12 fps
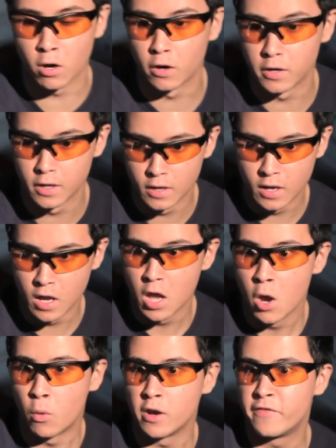a TM
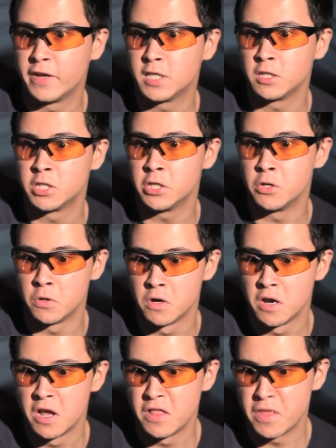gun, it is
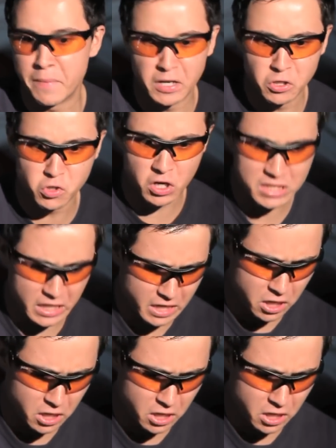licensed though.